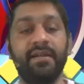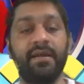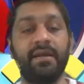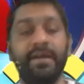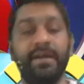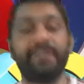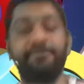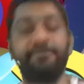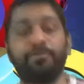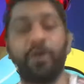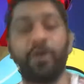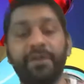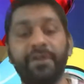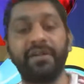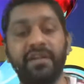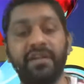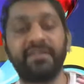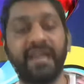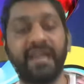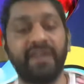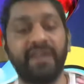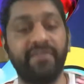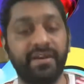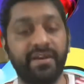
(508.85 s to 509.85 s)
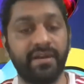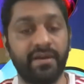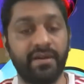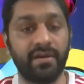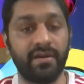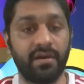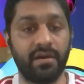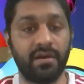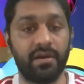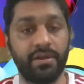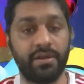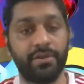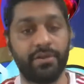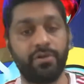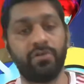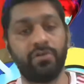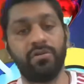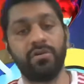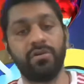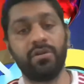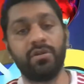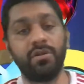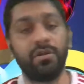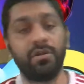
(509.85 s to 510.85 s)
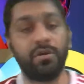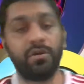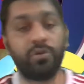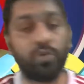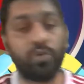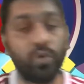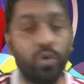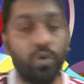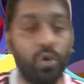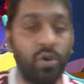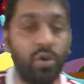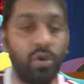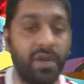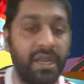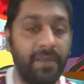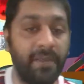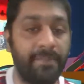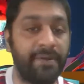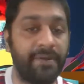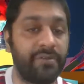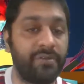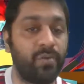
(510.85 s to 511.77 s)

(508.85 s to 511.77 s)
it's pointless having two goalkeepers.